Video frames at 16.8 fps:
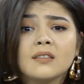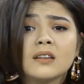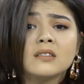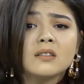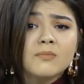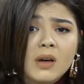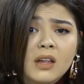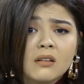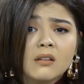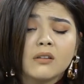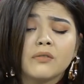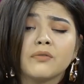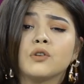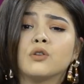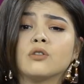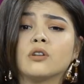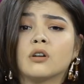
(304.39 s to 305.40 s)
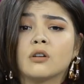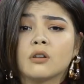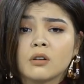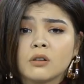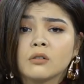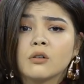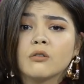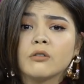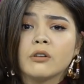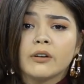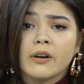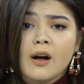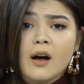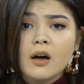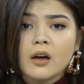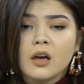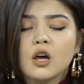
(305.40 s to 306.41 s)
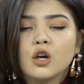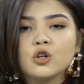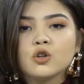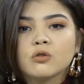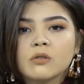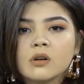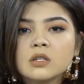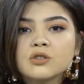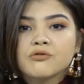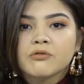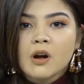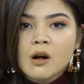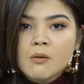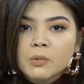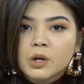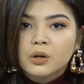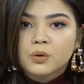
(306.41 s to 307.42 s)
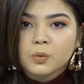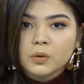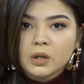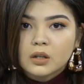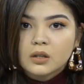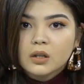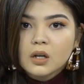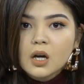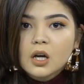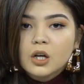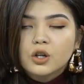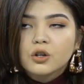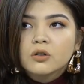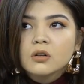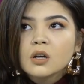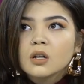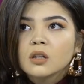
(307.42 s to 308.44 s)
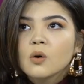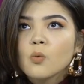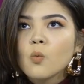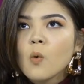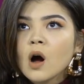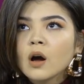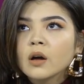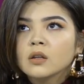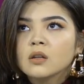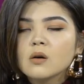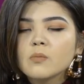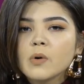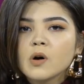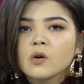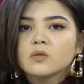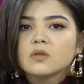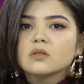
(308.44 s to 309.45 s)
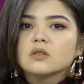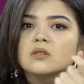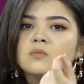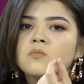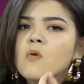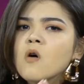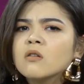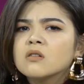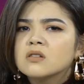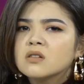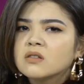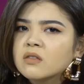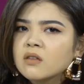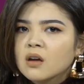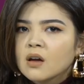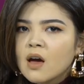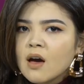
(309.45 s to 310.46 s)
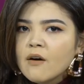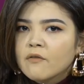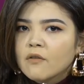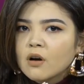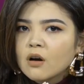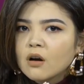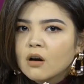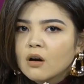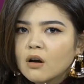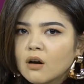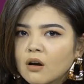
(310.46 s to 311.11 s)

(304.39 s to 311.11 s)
doesn't matter if you're a girl or a guy. You're a drama queen. You're gonna whine about the smallest thing ever.